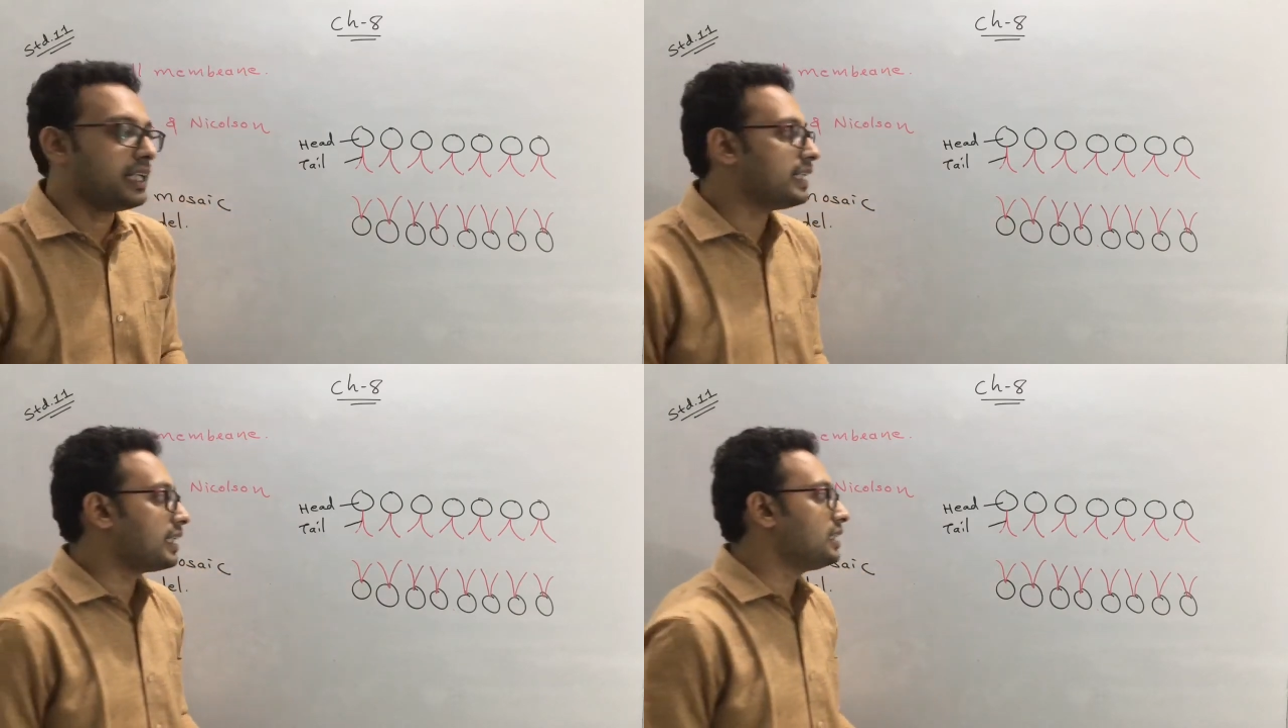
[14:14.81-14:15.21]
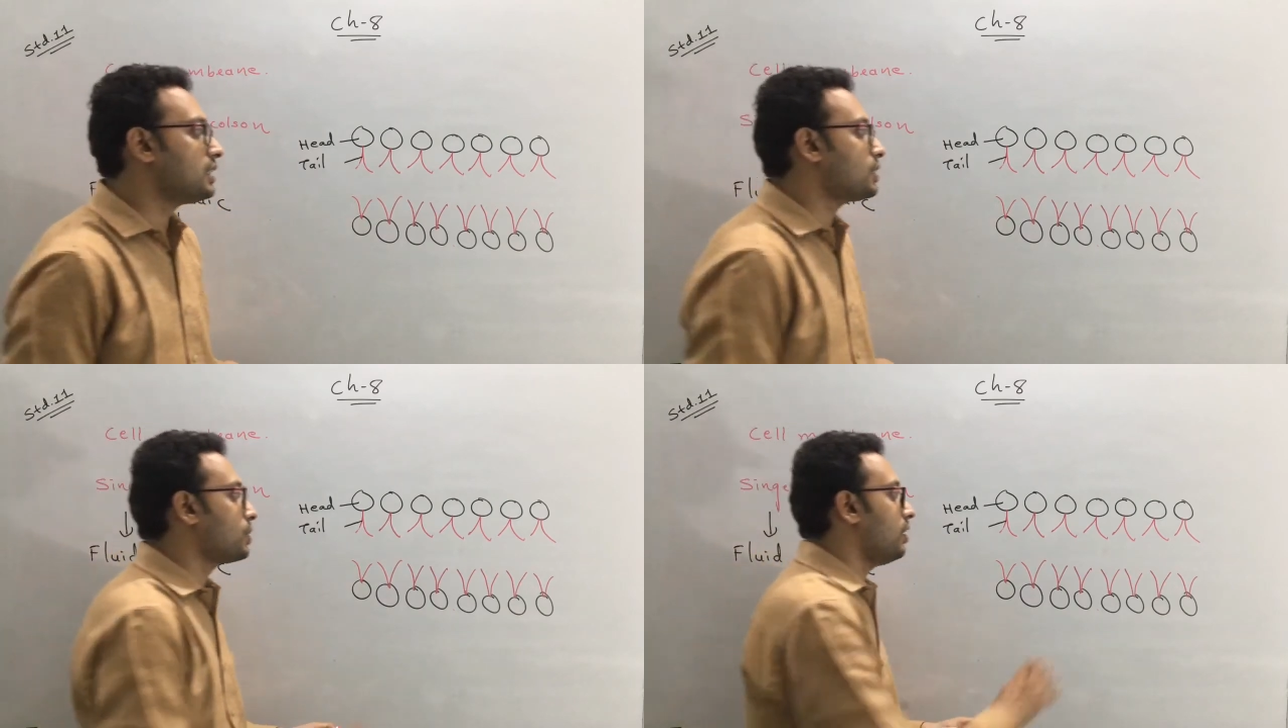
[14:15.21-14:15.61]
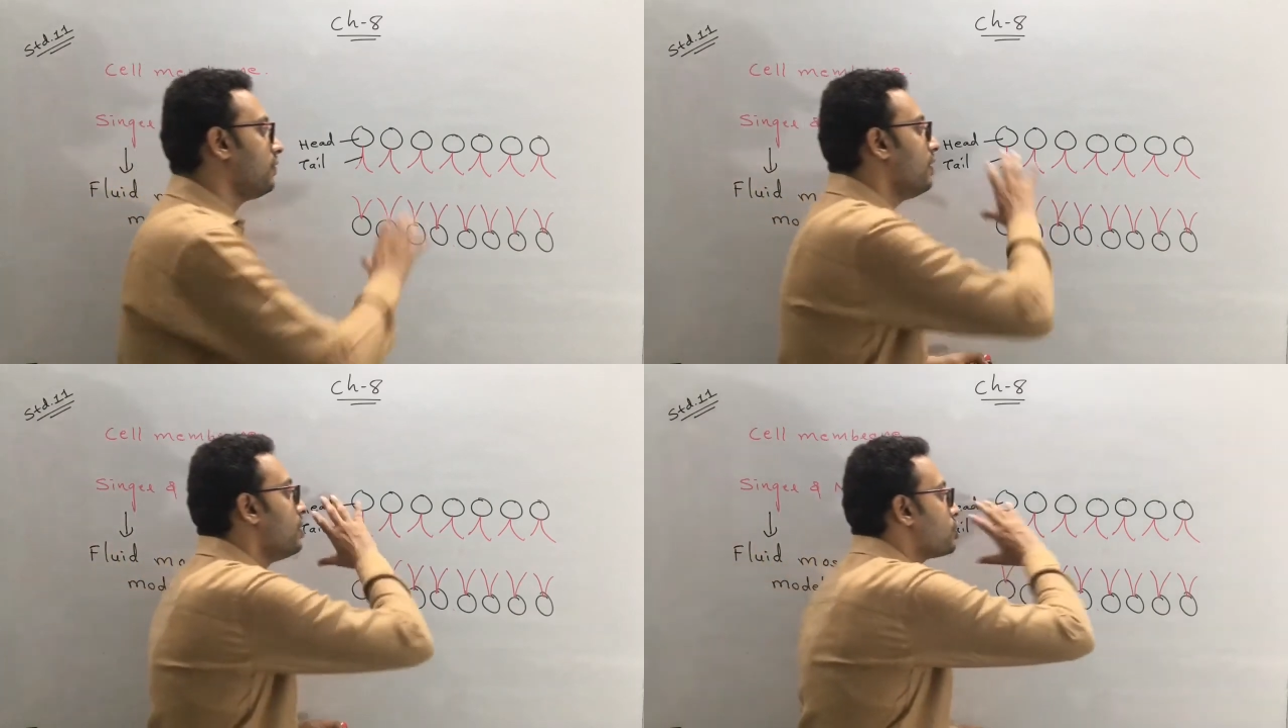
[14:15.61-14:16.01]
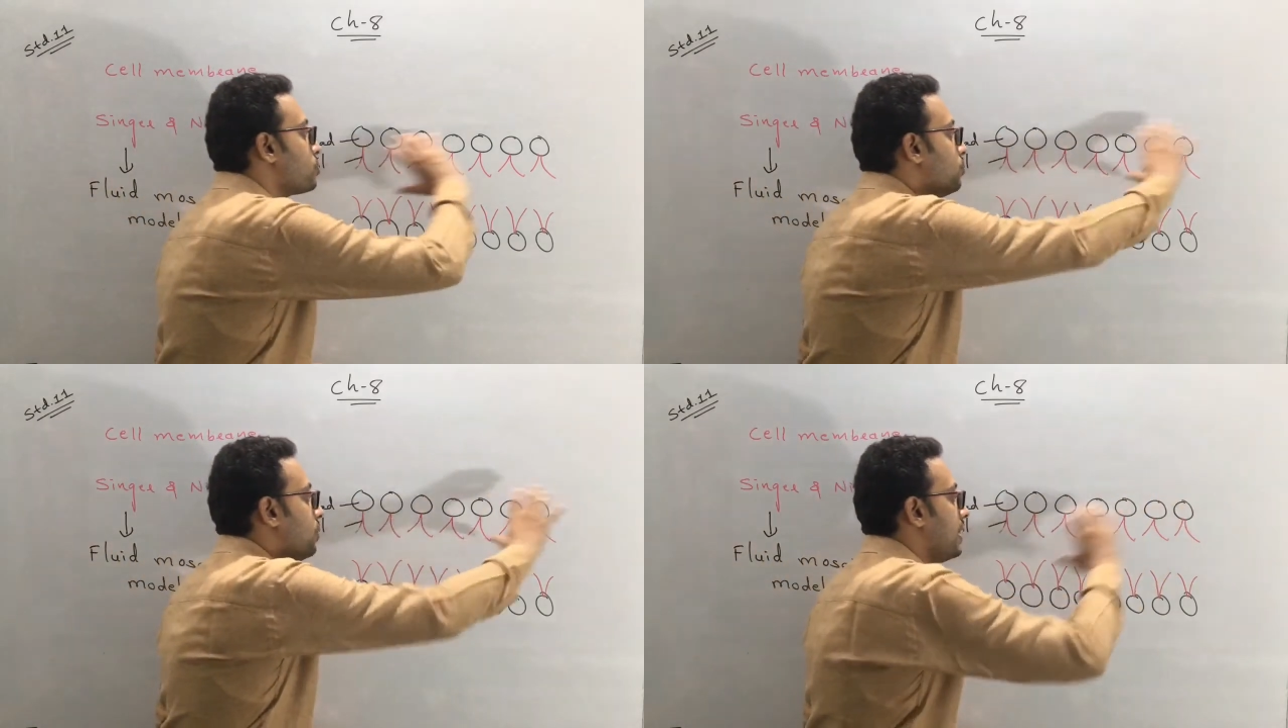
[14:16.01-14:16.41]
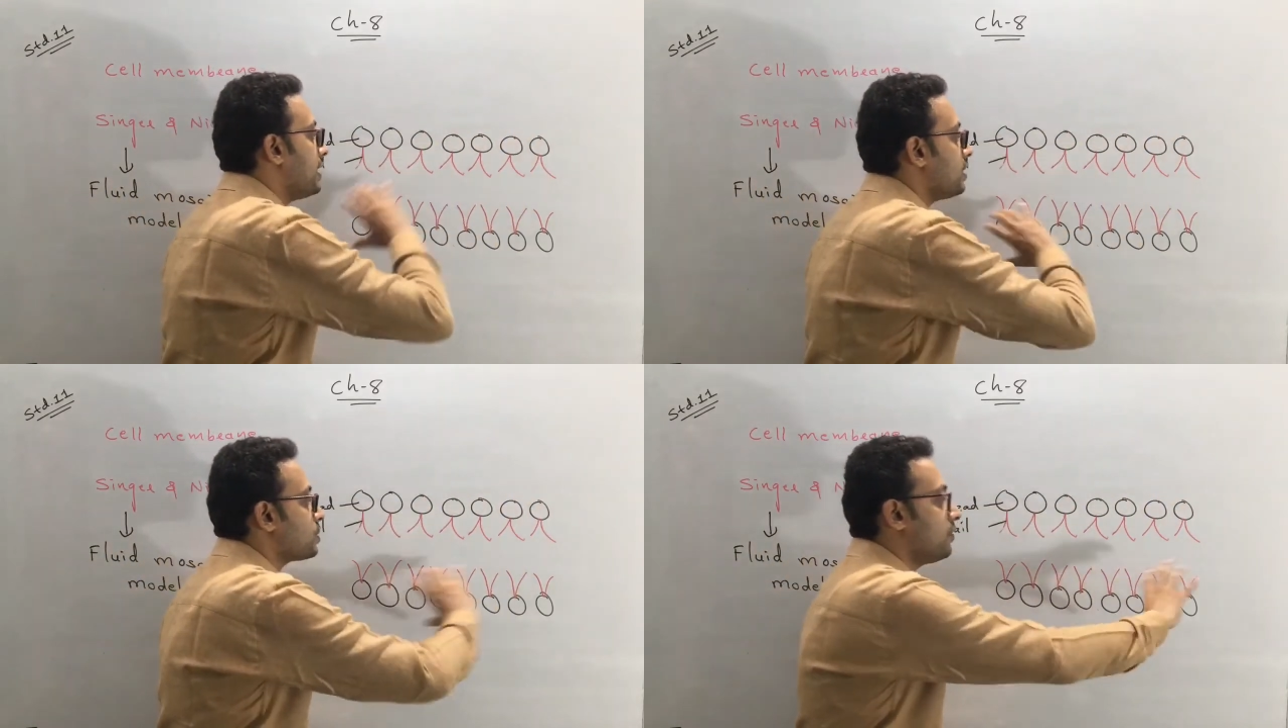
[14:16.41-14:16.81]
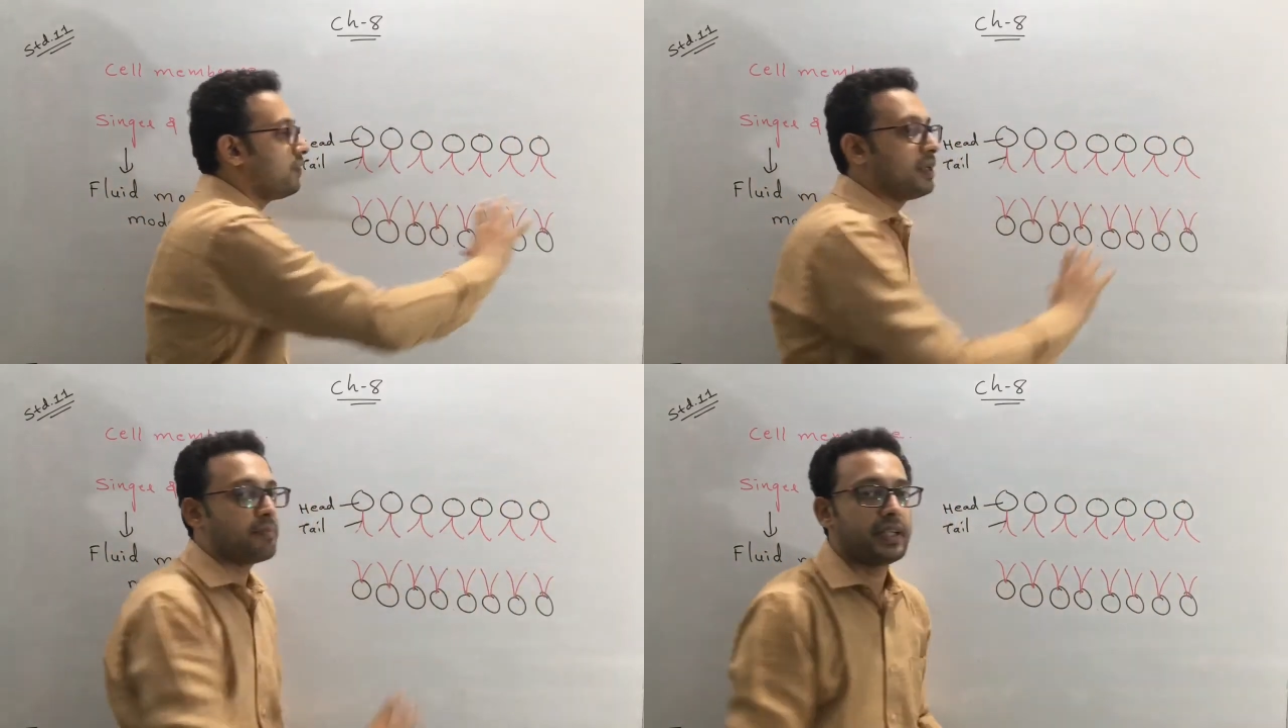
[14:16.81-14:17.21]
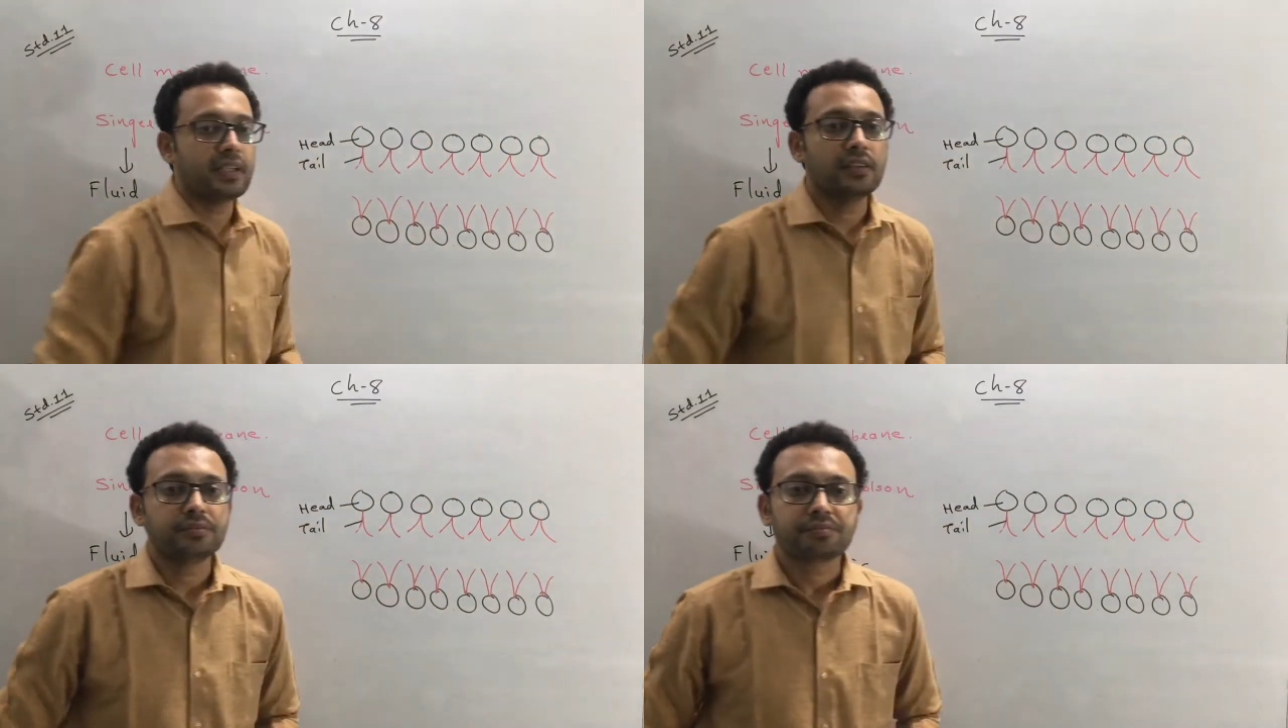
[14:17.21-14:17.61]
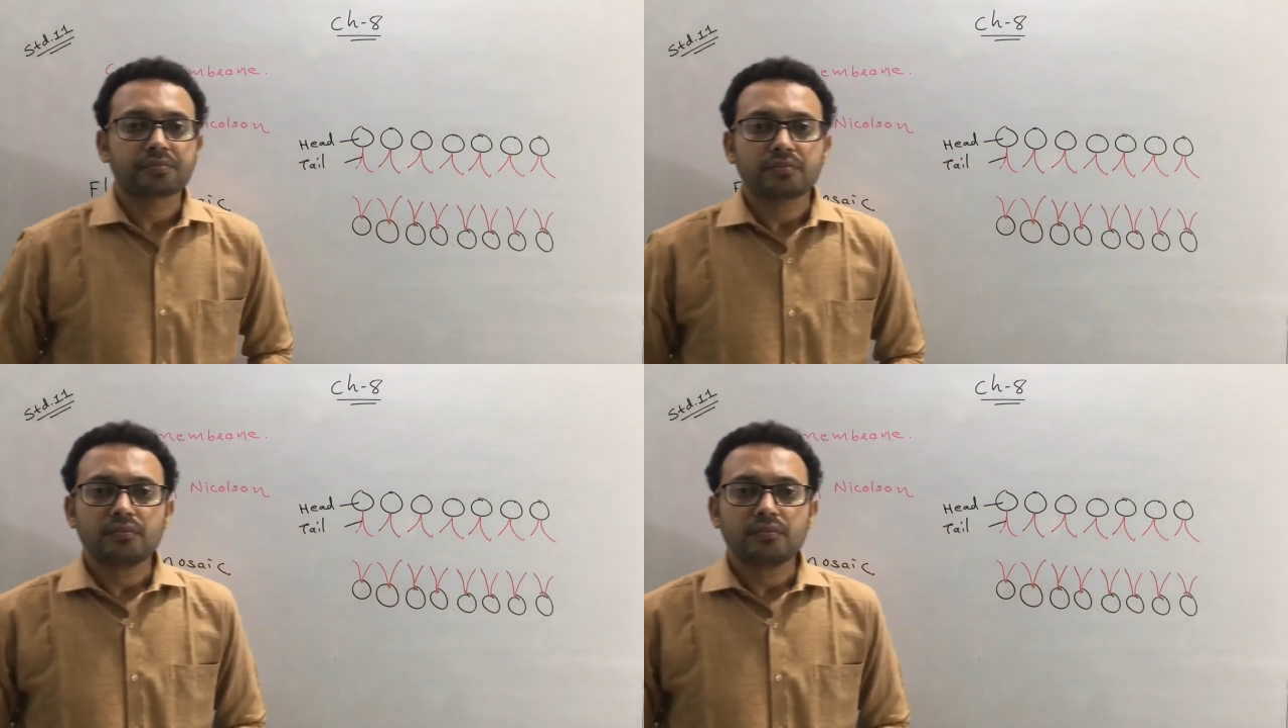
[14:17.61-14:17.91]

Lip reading: it consists of two layers of lipid.